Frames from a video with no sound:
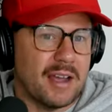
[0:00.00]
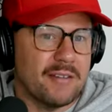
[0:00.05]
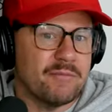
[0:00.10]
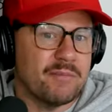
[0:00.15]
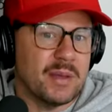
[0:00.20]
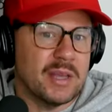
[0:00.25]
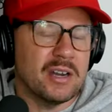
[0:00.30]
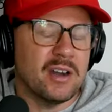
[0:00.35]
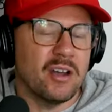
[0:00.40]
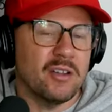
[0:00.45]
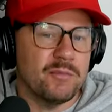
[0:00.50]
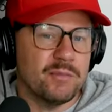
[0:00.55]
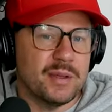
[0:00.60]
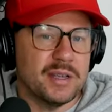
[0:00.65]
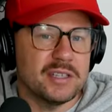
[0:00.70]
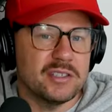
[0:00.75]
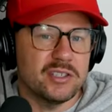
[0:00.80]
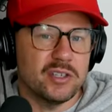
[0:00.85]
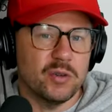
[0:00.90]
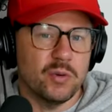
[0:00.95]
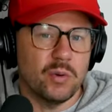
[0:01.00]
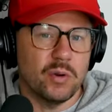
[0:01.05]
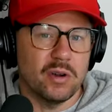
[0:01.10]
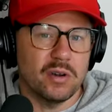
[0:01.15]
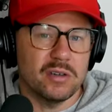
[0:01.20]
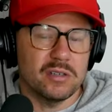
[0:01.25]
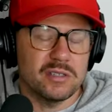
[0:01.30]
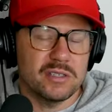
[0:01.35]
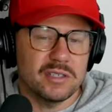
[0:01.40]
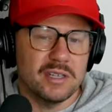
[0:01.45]
I've been on big
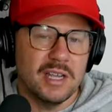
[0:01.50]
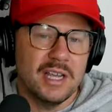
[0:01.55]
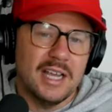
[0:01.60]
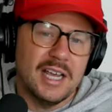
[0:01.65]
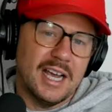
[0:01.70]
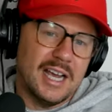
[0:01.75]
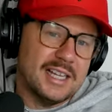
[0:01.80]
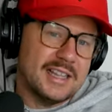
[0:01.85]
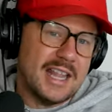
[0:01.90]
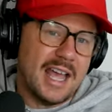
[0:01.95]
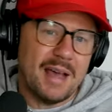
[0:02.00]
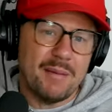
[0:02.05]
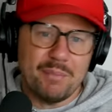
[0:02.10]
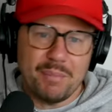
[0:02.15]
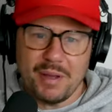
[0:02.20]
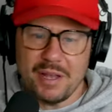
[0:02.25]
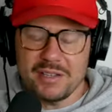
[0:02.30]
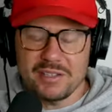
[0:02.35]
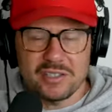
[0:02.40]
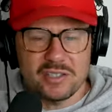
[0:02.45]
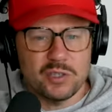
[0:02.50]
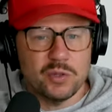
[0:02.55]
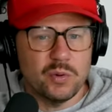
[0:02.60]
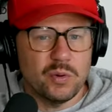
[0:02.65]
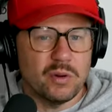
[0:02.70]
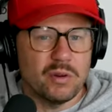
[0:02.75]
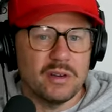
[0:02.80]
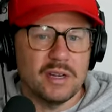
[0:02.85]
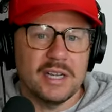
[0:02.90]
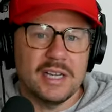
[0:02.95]
tours, and that bus
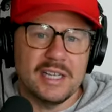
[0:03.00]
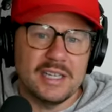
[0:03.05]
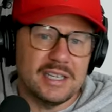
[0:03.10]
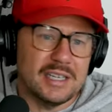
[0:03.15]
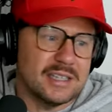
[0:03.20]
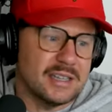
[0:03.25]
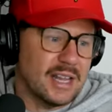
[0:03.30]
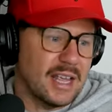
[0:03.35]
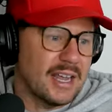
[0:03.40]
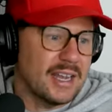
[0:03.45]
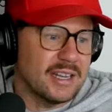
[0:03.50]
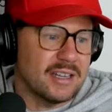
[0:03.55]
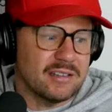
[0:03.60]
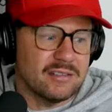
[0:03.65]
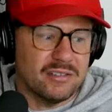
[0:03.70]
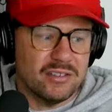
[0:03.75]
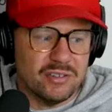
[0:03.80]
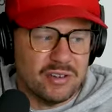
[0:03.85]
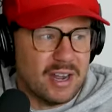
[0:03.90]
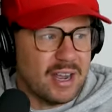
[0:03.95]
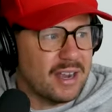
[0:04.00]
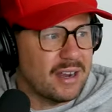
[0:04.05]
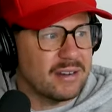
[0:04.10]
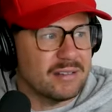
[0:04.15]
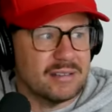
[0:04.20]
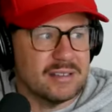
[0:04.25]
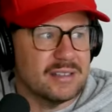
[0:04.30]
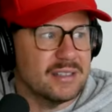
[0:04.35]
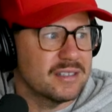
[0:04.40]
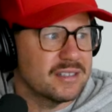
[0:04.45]
touring and, like, you're
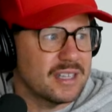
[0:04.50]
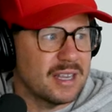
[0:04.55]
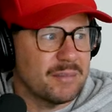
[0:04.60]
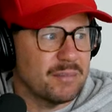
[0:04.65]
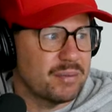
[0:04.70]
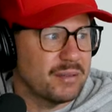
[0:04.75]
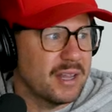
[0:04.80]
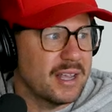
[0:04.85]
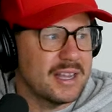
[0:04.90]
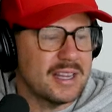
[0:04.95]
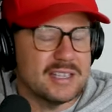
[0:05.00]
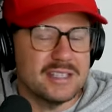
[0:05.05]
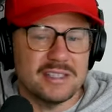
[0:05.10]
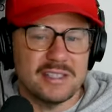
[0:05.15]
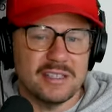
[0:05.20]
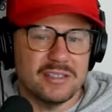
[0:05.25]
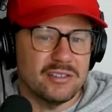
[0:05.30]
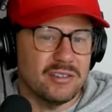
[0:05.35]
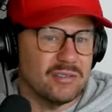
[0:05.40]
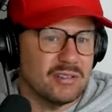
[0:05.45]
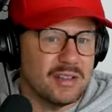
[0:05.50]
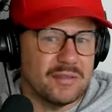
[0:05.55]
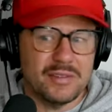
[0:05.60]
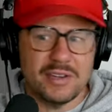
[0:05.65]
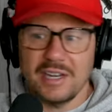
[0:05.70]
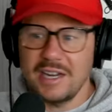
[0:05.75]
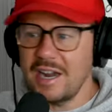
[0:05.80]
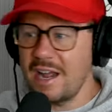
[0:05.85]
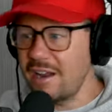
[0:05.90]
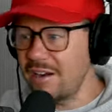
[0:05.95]
not in the same place and you're
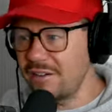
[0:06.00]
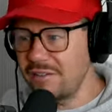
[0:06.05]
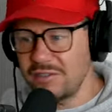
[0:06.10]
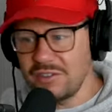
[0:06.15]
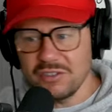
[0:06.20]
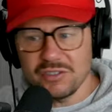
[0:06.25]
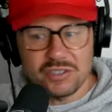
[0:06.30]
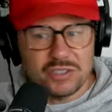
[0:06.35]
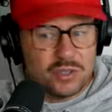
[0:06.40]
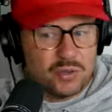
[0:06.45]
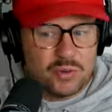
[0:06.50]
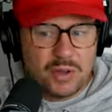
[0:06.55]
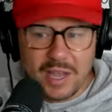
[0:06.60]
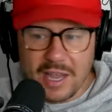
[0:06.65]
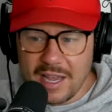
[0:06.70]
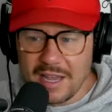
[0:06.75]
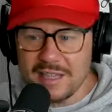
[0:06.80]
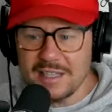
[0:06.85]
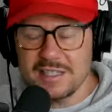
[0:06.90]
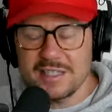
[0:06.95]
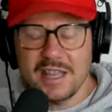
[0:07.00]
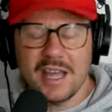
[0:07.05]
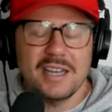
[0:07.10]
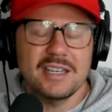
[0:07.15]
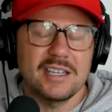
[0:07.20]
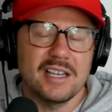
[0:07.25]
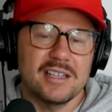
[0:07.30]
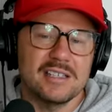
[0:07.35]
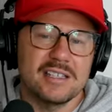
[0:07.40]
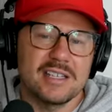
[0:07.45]
living it out of your suitcase,
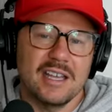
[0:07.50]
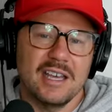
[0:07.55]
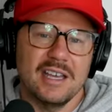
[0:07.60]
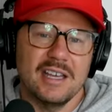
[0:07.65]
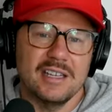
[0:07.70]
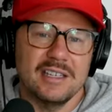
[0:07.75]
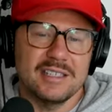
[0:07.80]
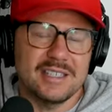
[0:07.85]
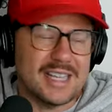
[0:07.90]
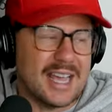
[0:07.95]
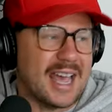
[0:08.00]
that does get